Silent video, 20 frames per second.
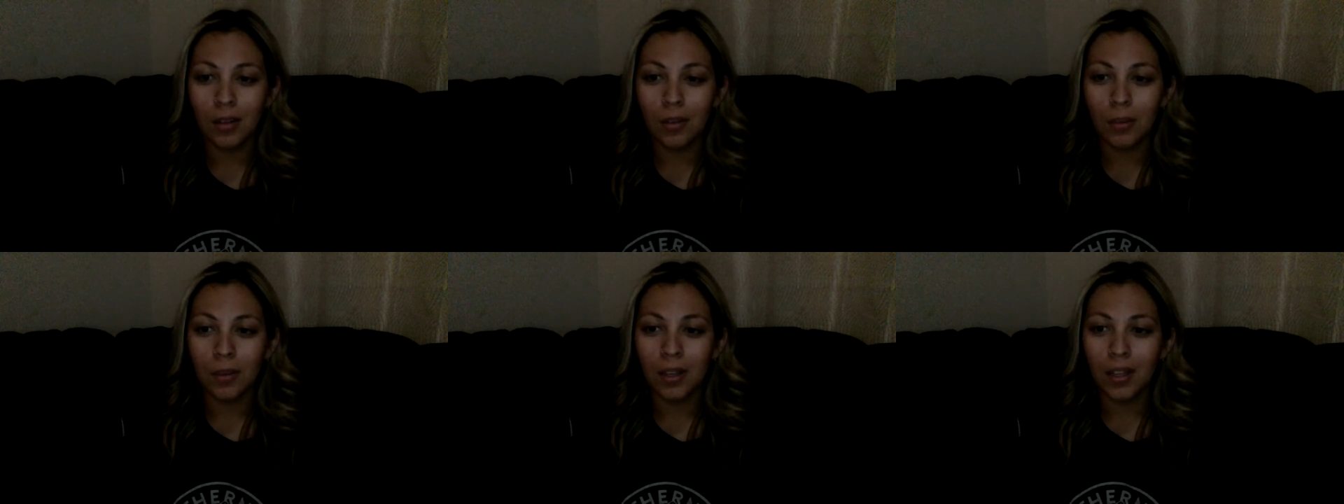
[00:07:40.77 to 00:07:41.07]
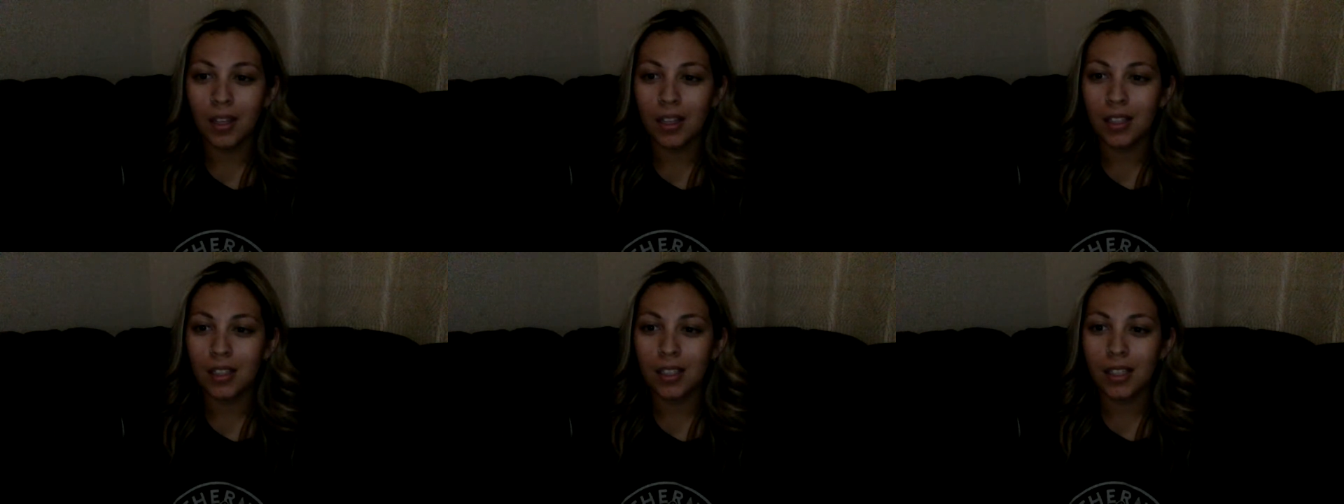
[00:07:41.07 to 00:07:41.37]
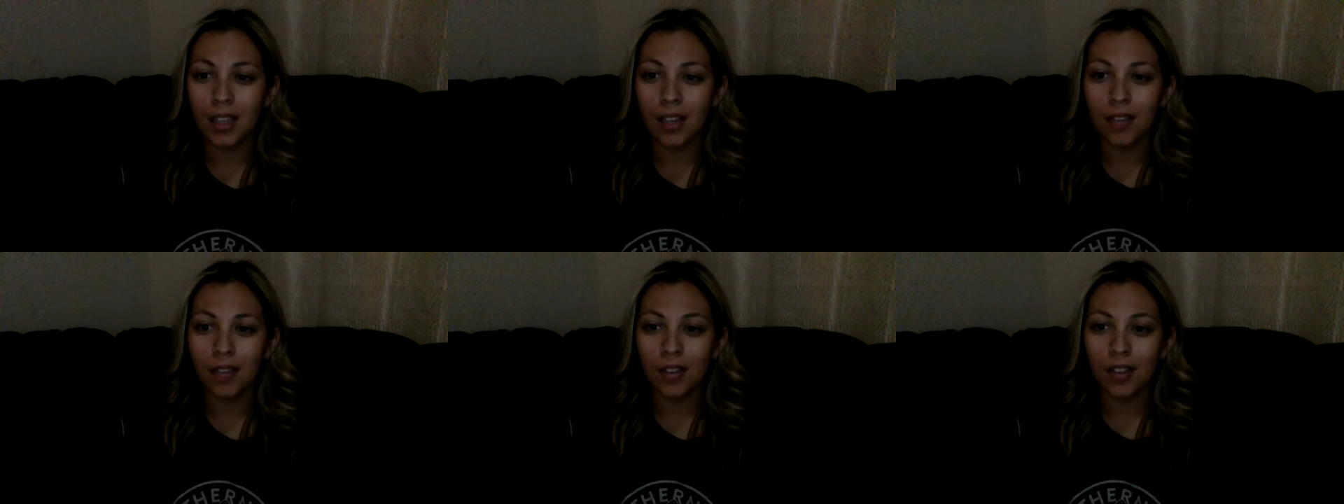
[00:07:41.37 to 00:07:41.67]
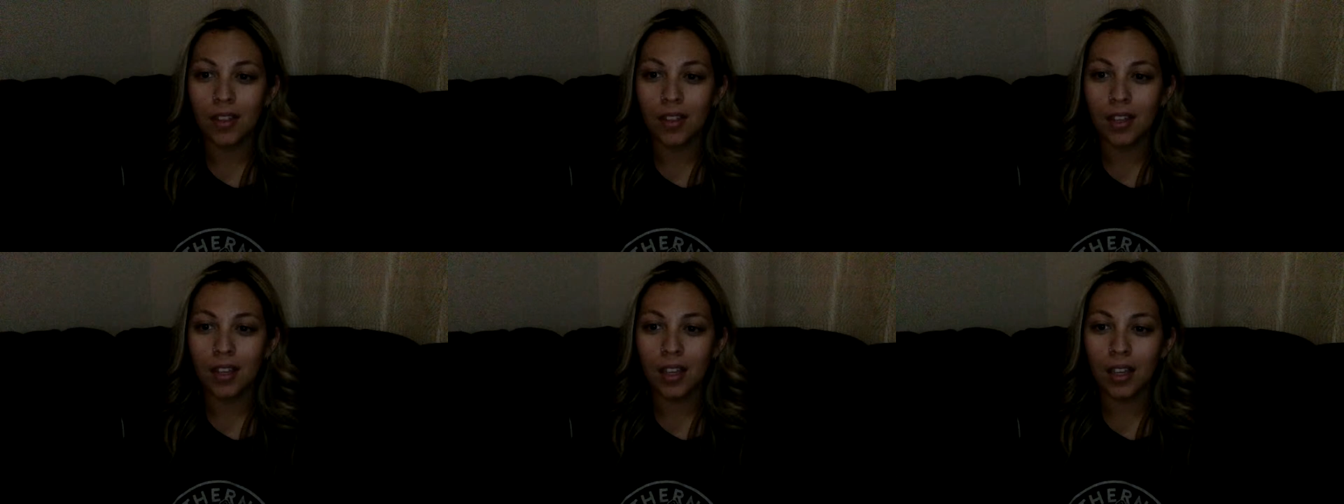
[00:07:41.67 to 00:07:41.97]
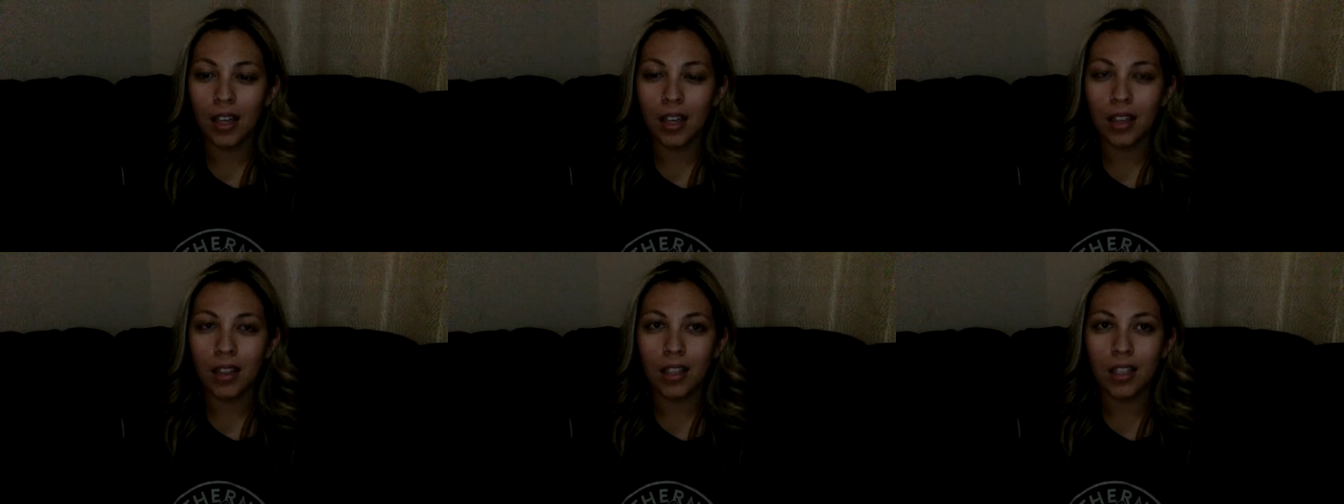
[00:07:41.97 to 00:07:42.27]
because everything,
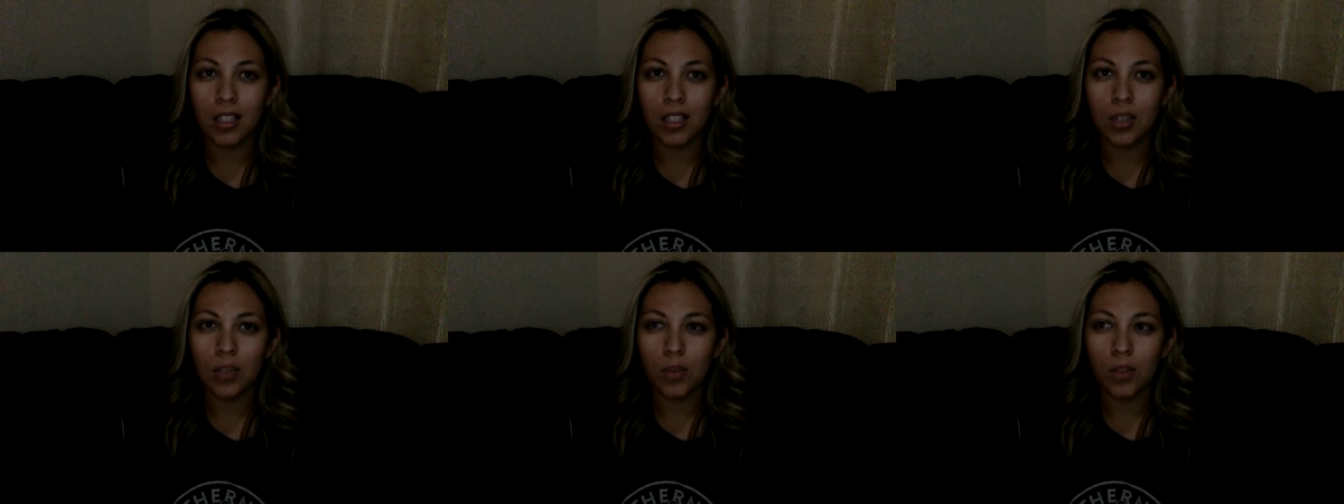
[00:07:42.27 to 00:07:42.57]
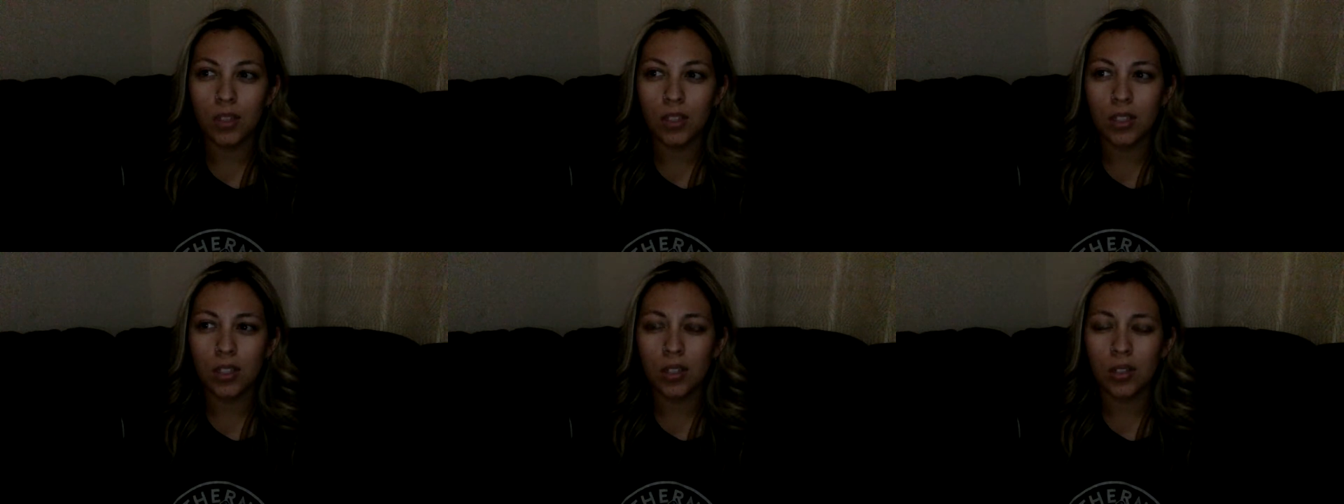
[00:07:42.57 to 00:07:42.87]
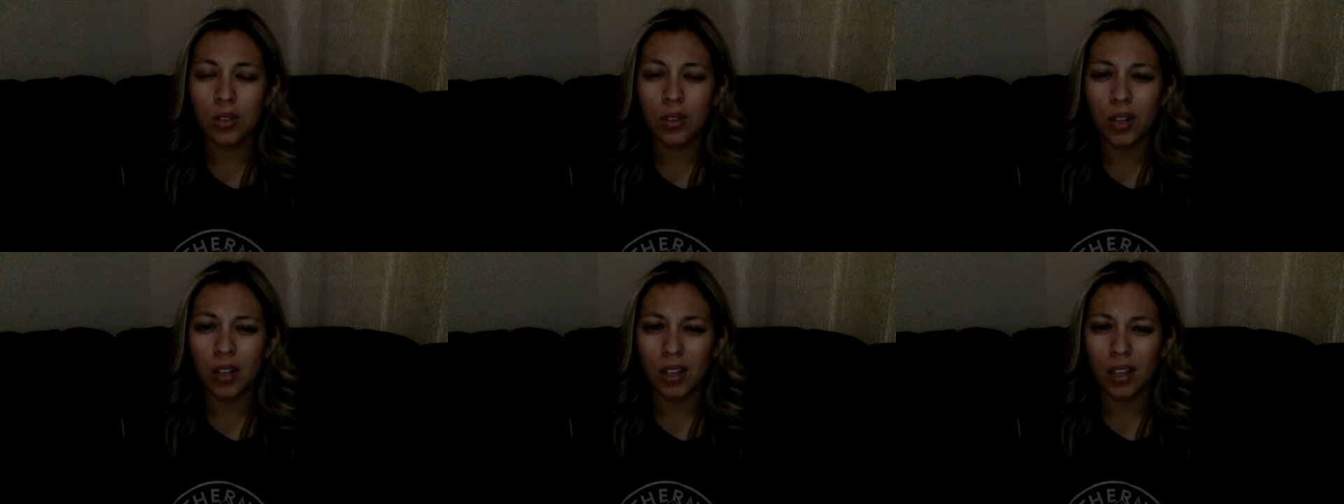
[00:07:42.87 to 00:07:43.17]
I think she went to,